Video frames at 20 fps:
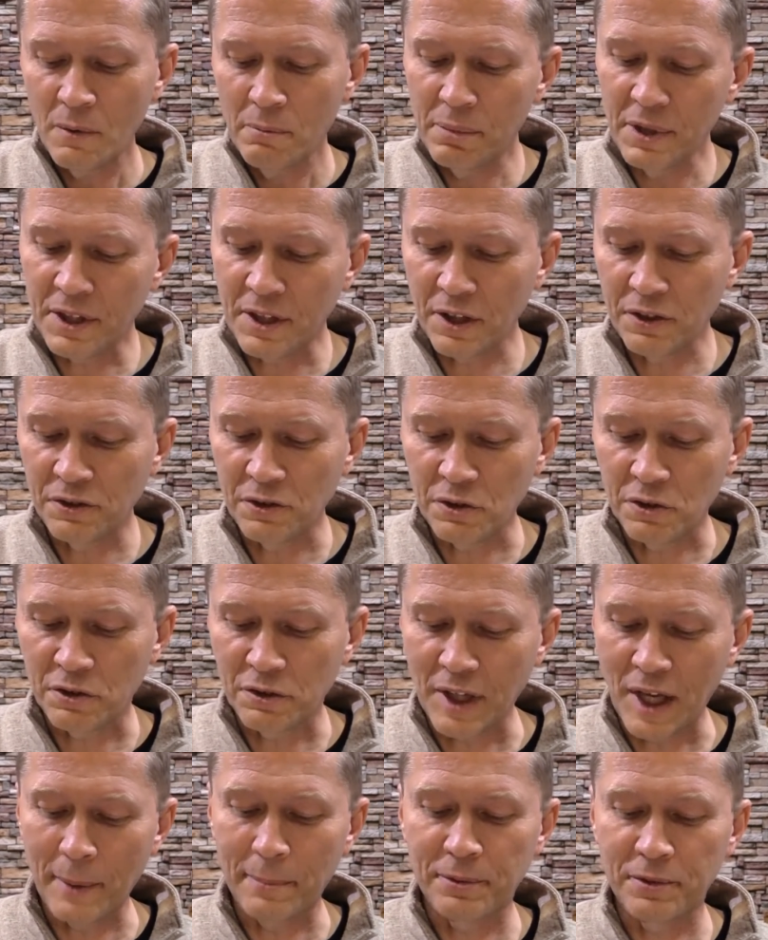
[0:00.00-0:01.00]
Because your
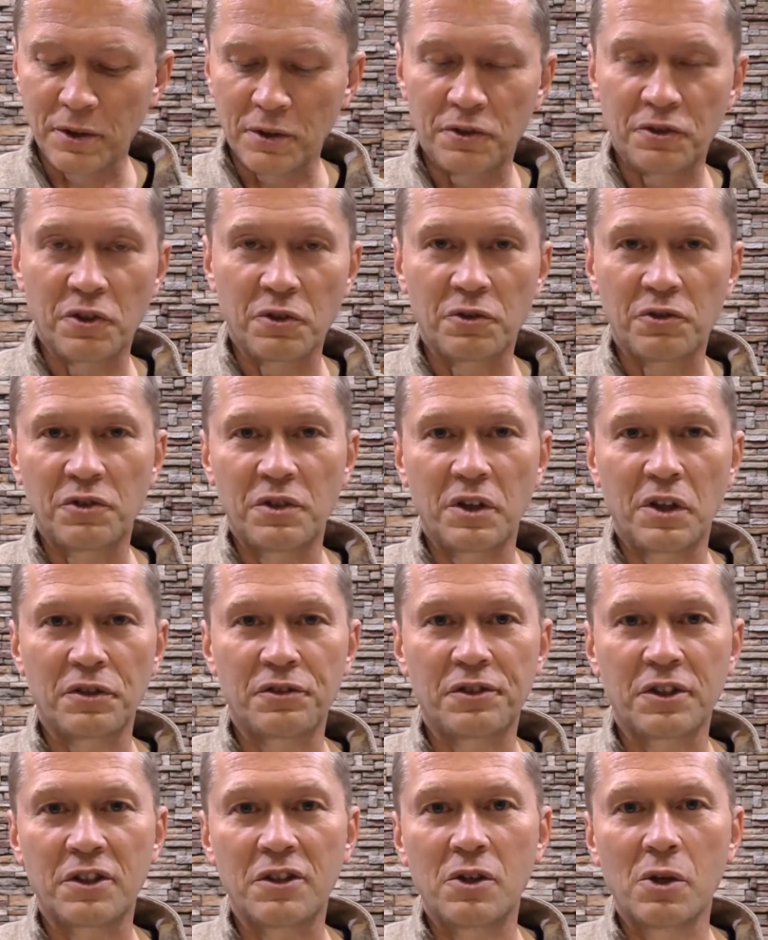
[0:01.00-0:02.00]
steps are so
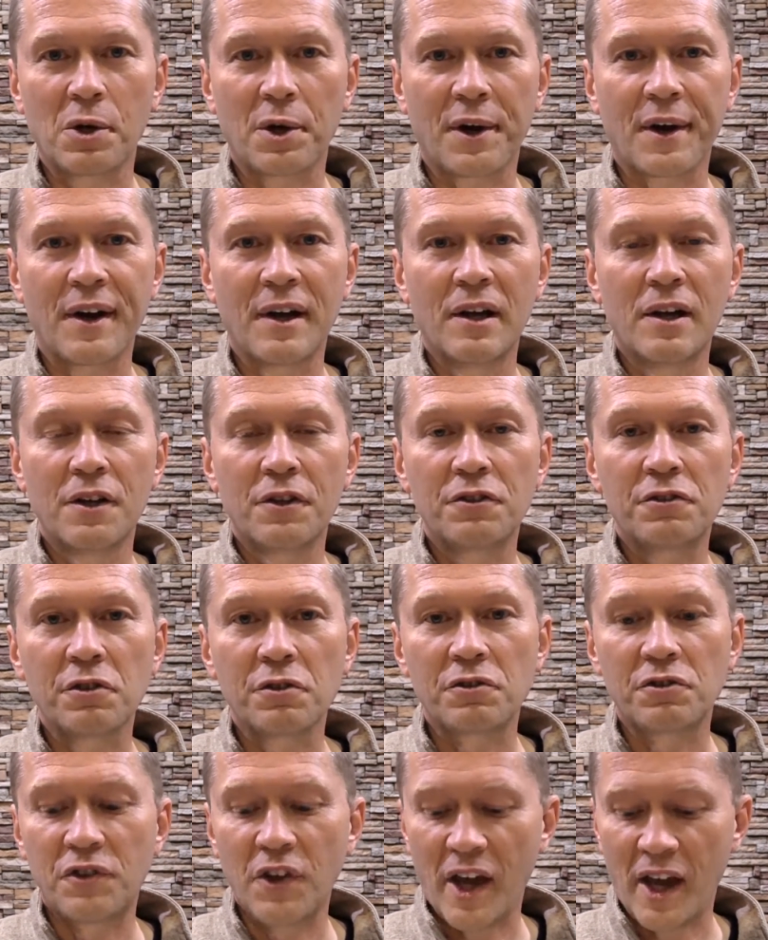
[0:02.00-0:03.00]
secure, so
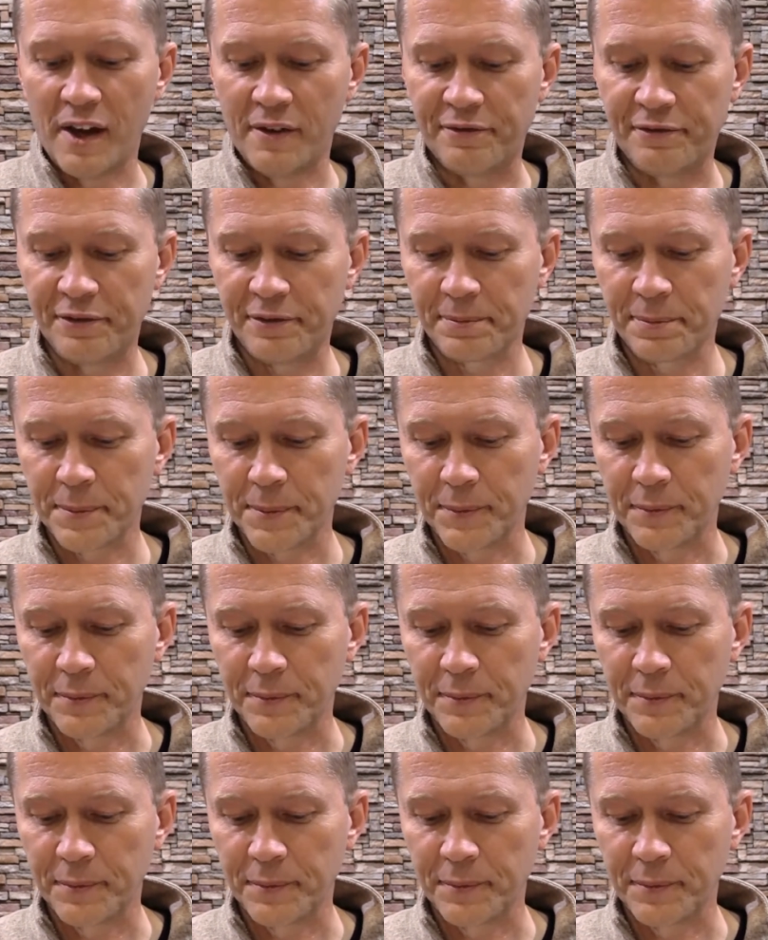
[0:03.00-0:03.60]
safe.